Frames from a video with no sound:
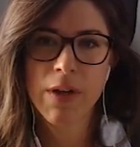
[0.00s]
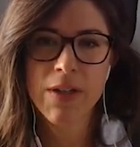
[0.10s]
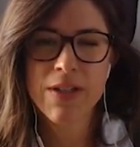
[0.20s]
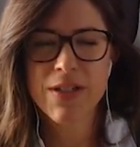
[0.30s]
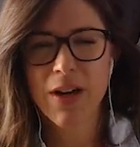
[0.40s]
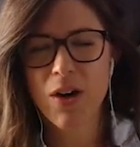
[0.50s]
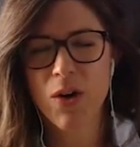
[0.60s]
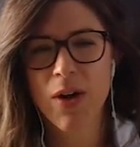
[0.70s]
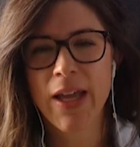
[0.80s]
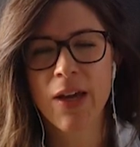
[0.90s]

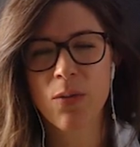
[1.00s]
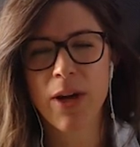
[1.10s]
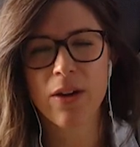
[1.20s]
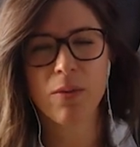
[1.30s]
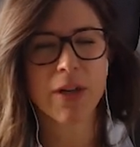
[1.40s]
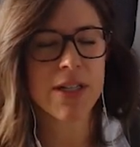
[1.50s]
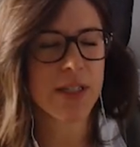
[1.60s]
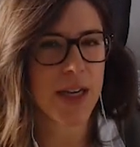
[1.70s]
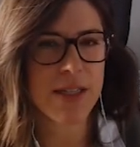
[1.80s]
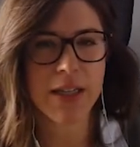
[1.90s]
So, whether we're
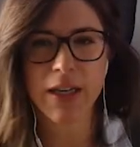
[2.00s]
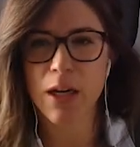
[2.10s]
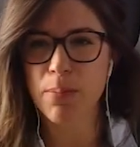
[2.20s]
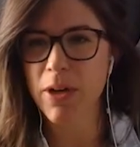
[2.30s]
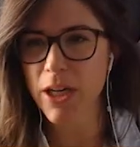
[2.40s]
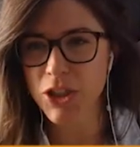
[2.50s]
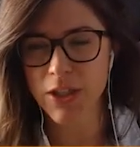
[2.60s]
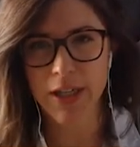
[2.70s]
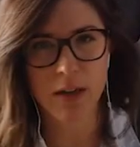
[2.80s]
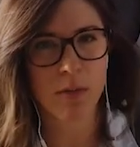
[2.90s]
discussing a production
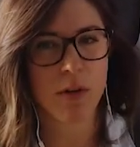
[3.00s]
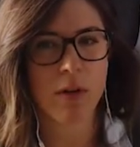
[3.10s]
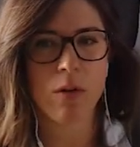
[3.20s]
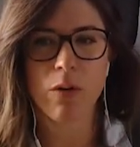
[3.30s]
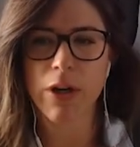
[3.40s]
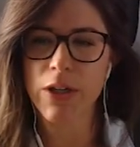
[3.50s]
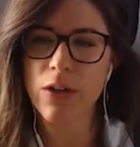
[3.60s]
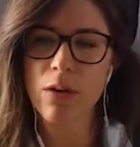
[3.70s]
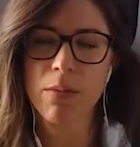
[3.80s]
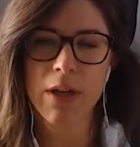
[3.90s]
animal or a
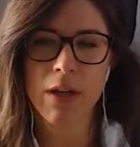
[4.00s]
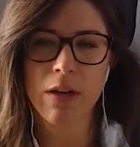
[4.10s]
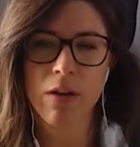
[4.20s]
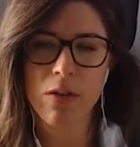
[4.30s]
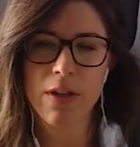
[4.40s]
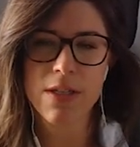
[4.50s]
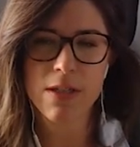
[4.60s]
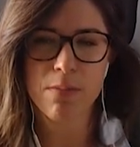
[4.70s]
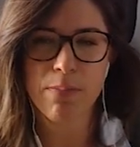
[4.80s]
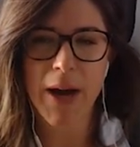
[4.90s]
human, this
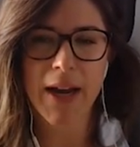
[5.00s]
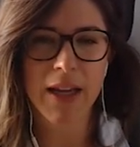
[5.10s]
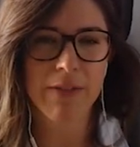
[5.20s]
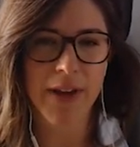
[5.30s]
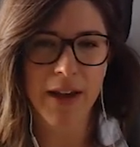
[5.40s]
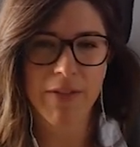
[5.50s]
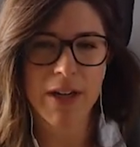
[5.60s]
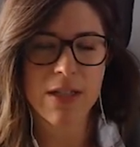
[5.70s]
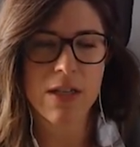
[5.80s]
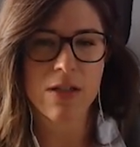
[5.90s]
body of
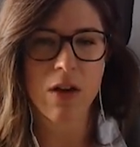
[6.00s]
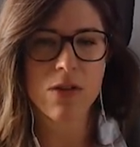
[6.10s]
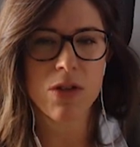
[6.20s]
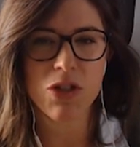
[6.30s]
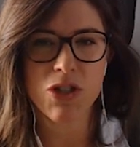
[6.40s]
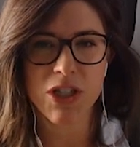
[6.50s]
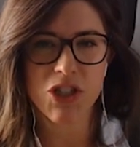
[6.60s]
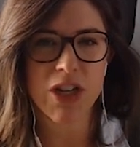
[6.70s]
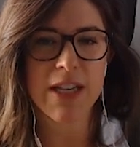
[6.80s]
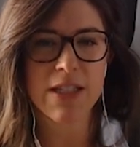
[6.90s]
evidence is also
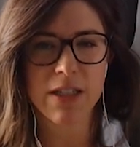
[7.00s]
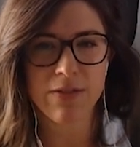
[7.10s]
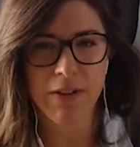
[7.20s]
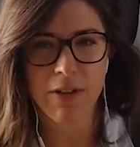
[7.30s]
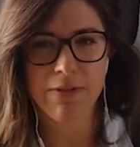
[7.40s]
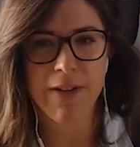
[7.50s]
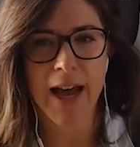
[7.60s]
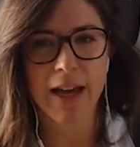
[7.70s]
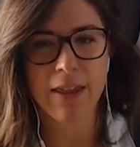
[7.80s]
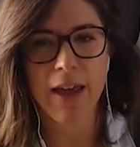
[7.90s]
suggestive of the
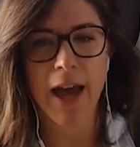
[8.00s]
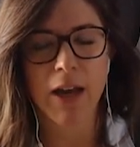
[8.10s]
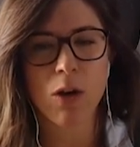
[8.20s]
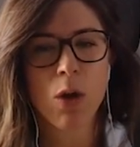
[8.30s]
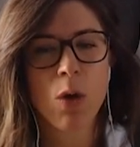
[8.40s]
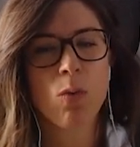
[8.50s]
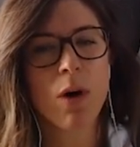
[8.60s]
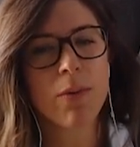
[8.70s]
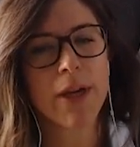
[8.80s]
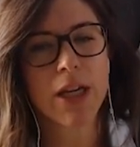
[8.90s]
fact that
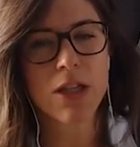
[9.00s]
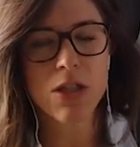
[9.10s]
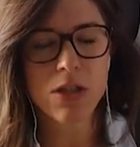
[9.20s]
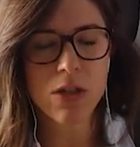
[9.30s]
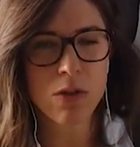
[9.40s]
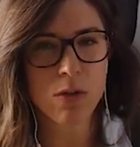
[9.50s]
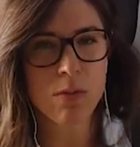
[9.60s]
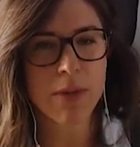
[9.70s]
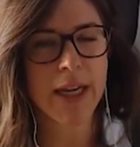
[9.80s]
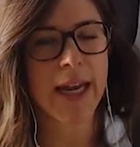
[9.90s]
what we
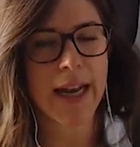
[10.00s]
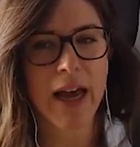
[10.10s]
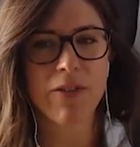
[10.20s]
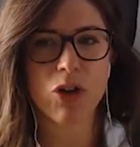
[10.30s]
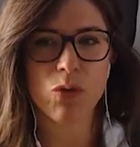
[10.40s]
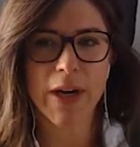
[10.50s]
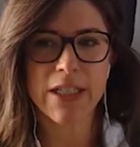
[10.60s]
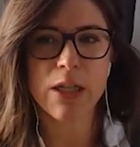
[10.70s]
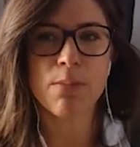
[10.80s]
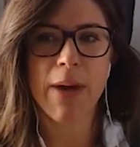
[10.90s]
consume can have a
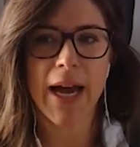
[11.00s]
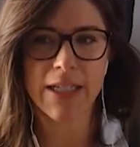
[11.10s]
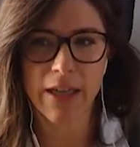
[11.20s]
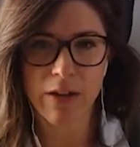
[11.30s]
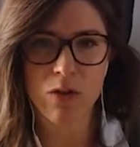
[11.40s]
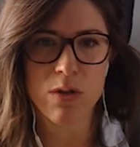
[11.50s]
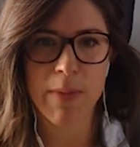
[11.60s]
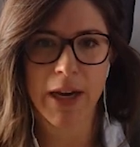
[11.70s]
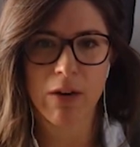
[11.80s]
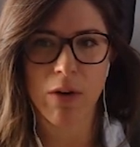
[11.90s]
direct impact on those
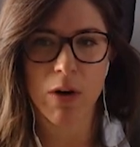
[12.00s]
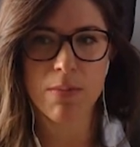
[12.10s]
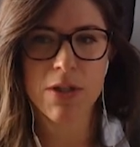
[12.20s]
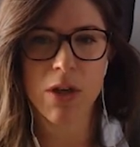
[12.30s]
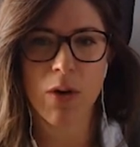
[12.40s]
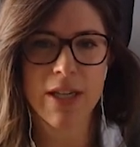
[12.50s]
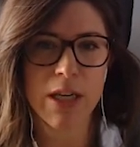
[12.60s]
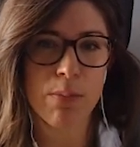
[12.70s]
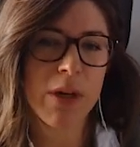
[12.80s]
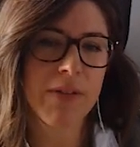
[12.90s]
microbes. So, as
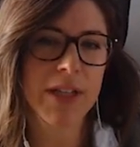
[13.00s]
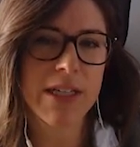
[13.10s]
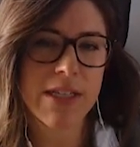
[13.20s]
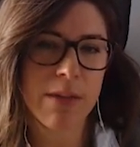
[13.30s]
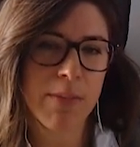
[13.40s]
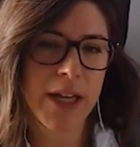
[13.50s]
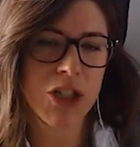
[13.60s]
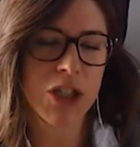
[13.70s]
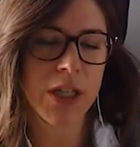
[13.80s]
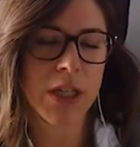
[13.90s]
I previously
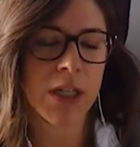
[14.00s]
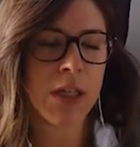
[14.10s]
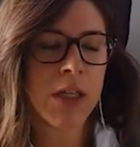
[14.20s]
mentioned,